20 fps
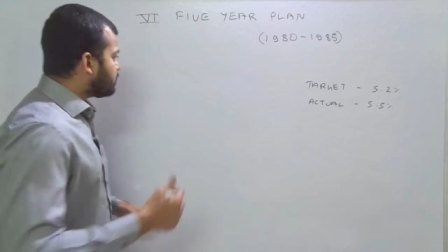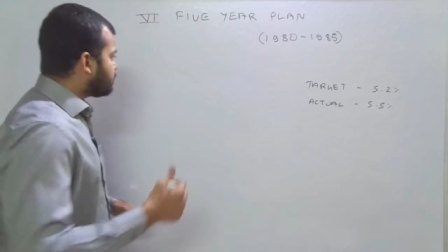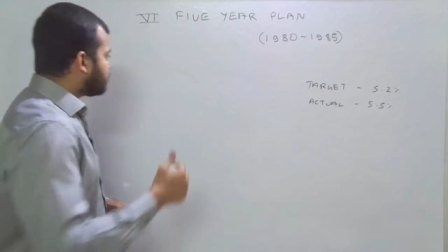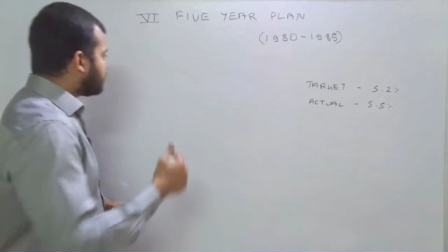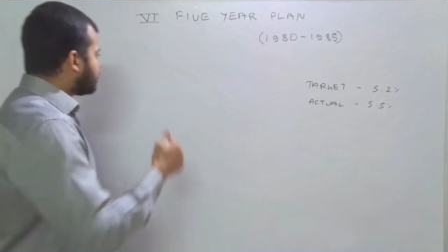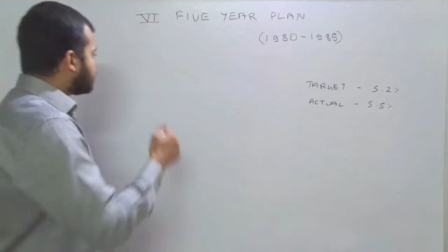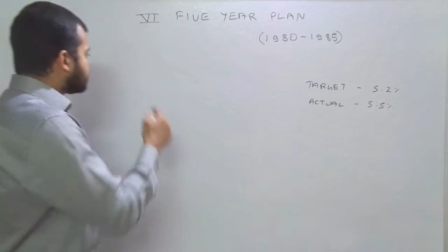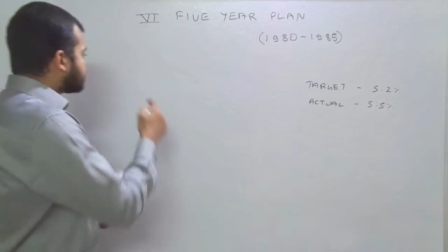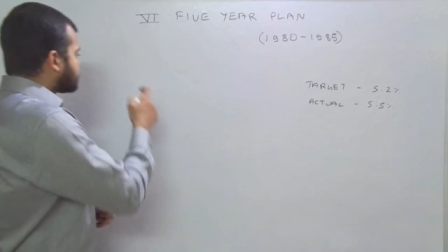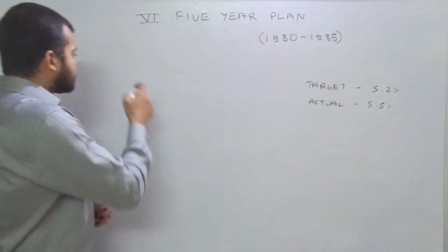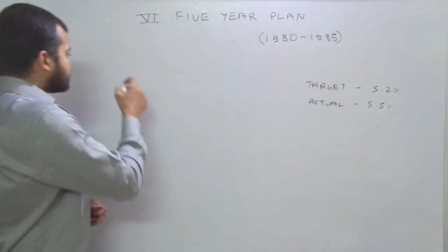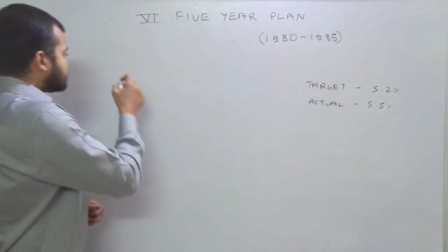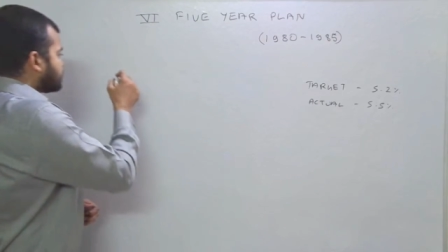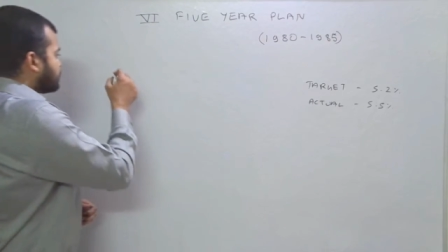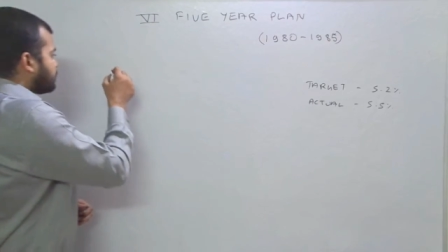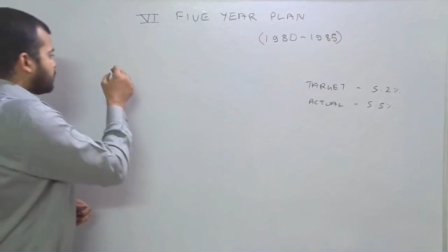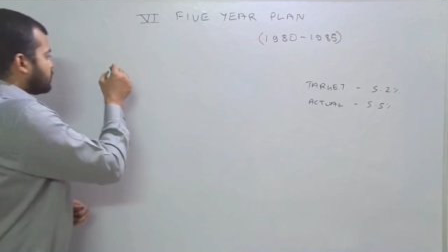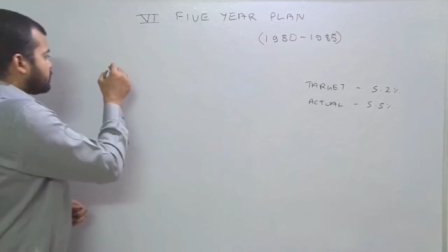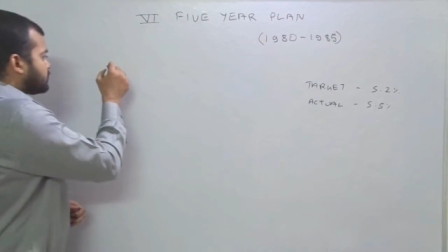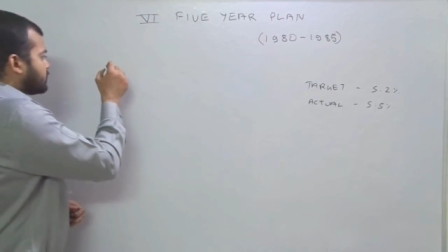we'll discuss
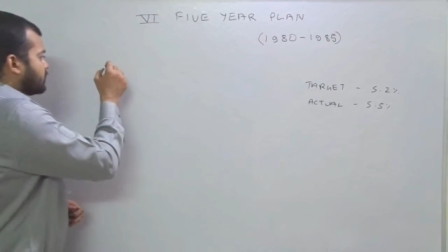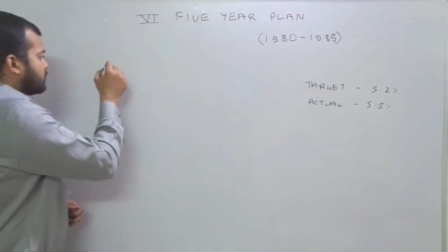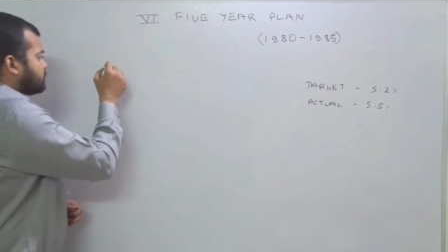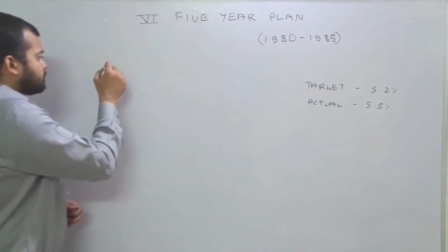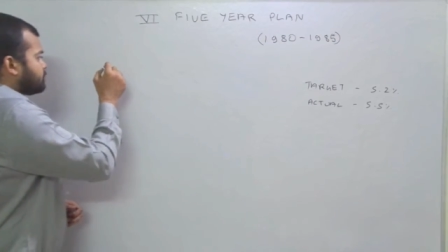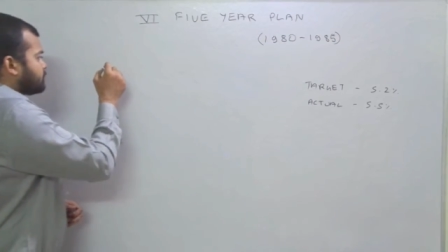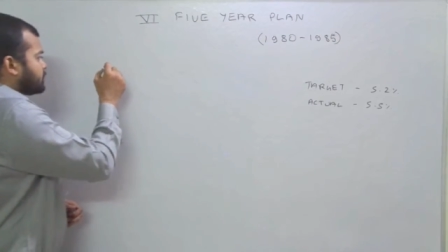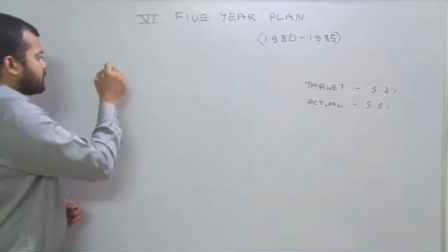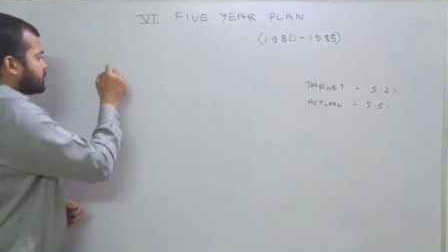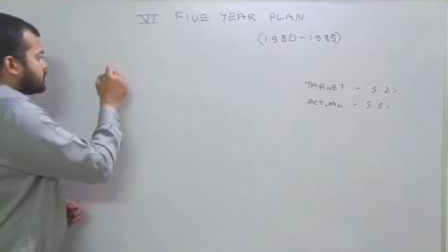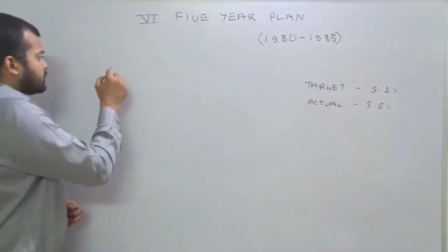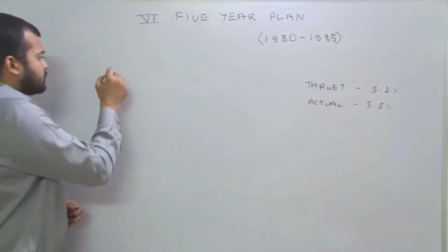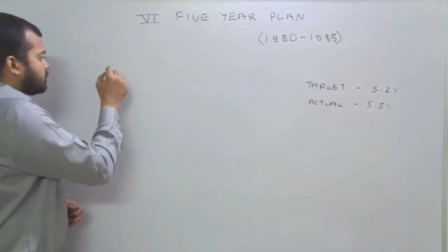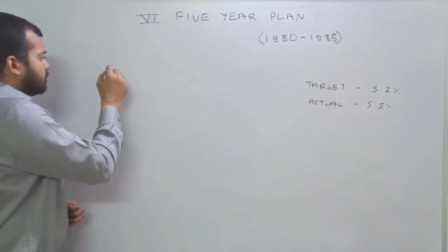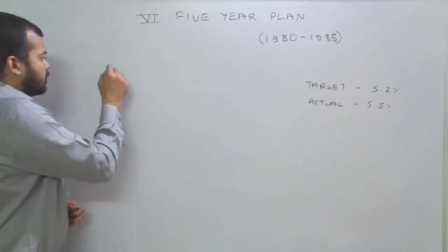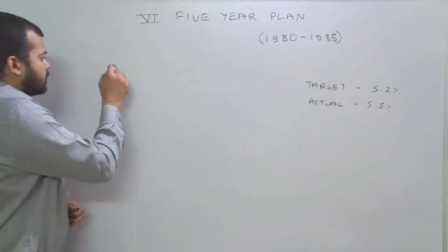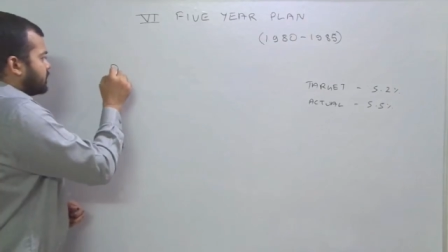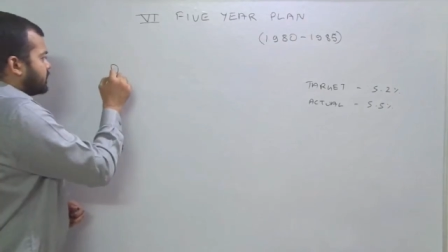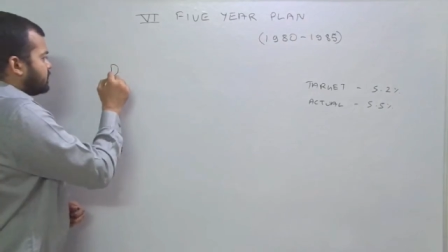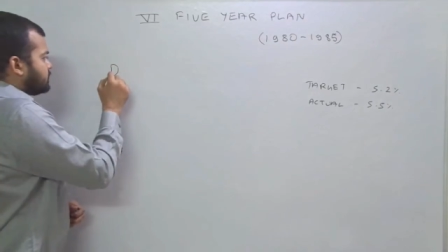about now the
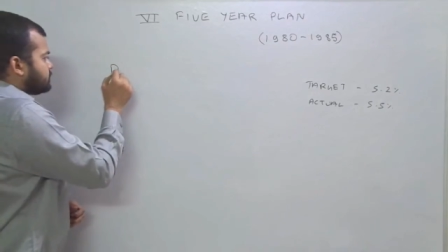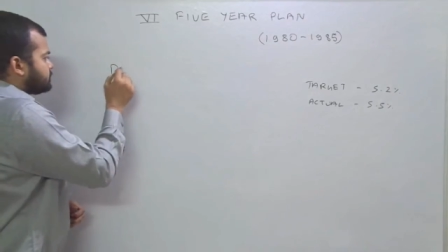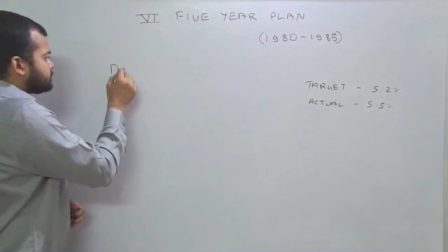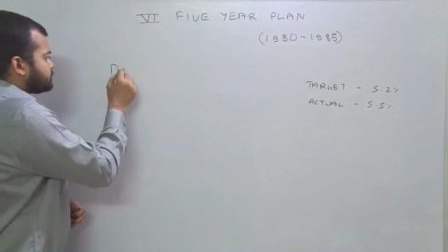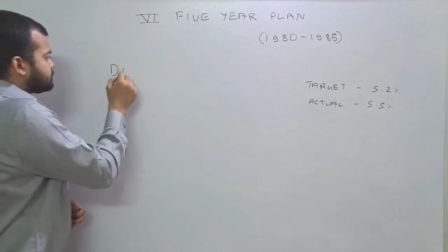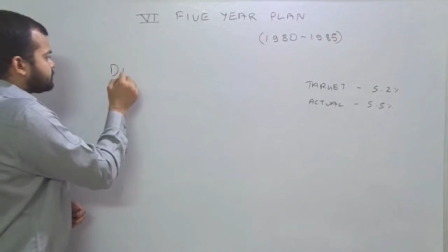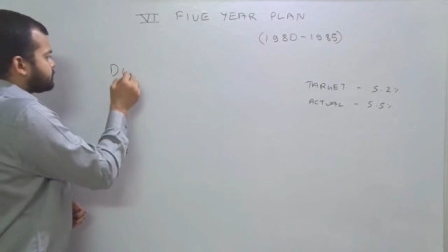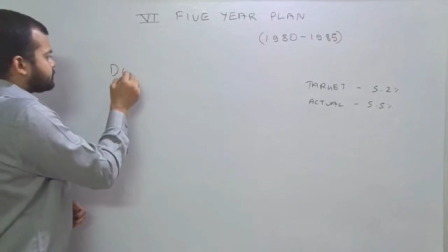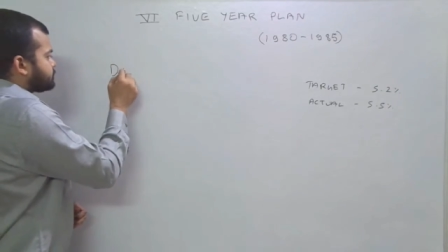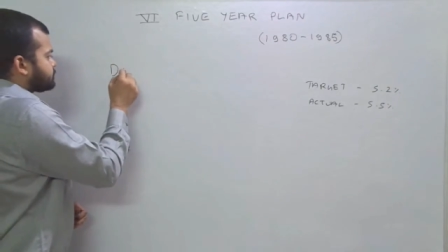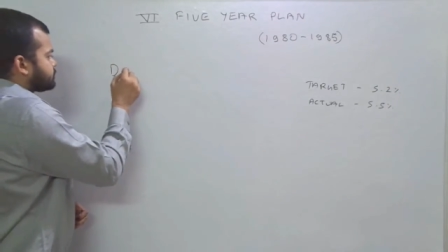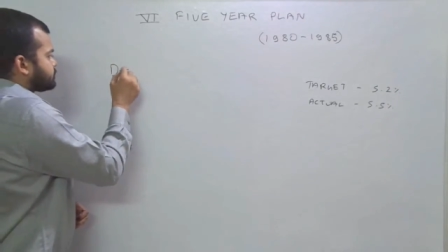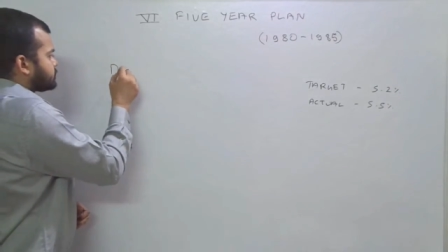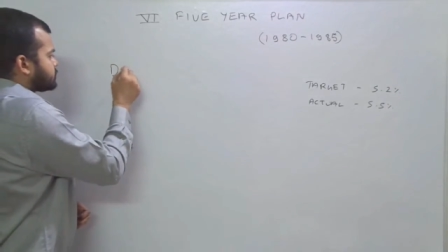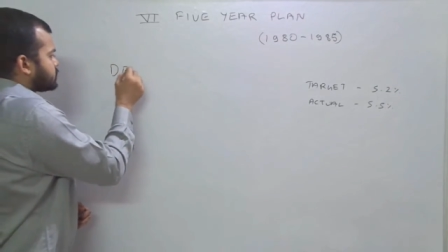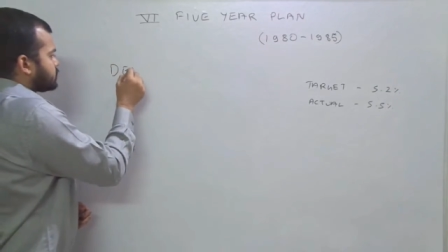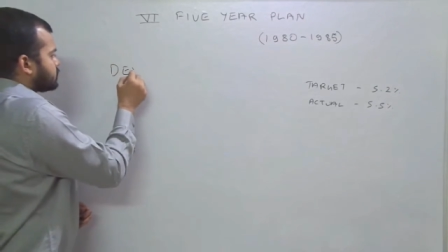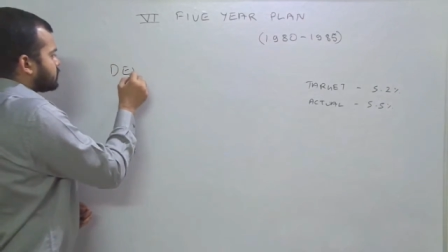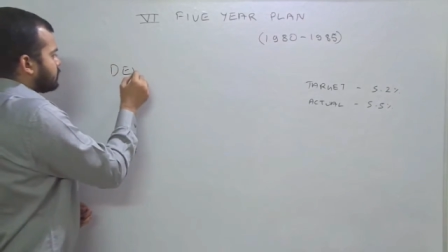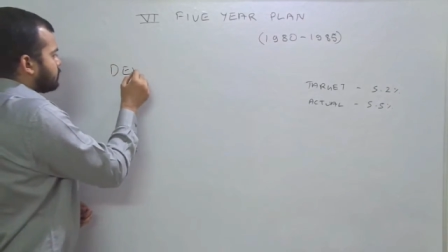model.
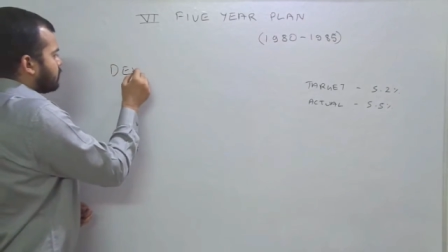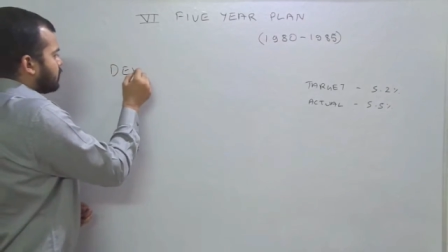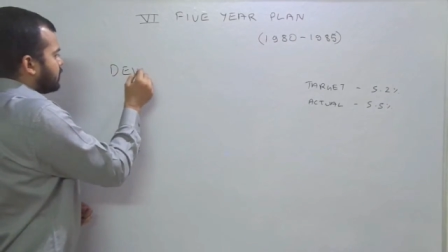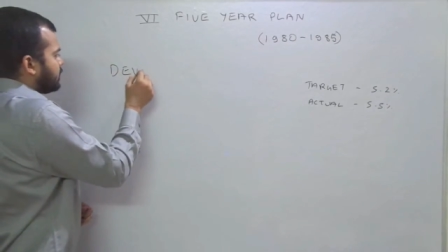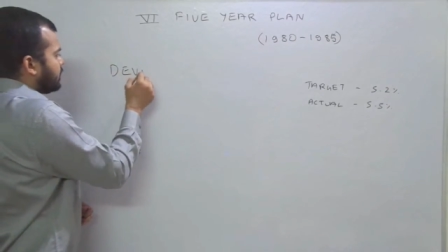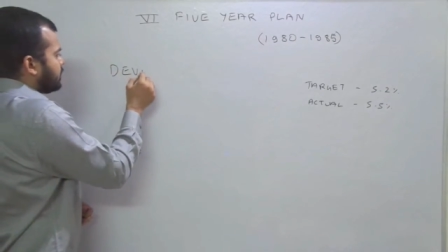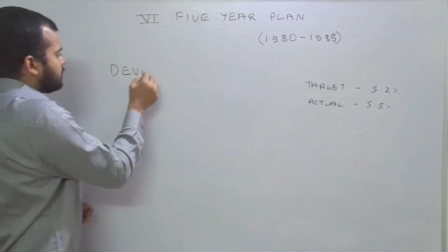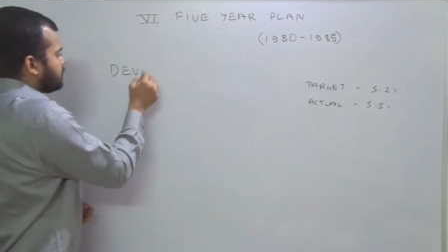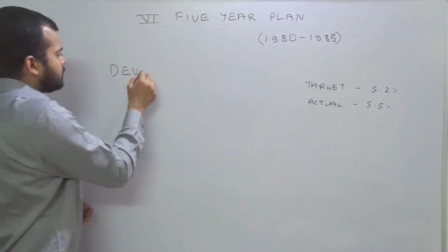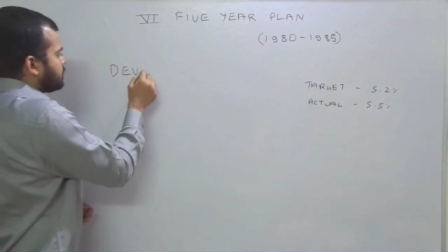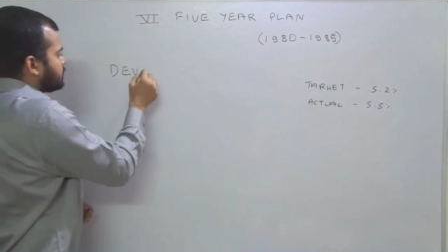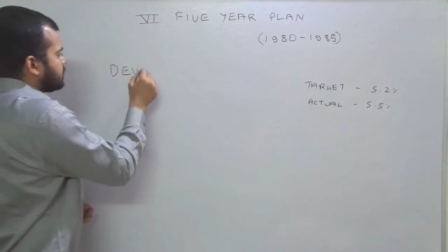So the model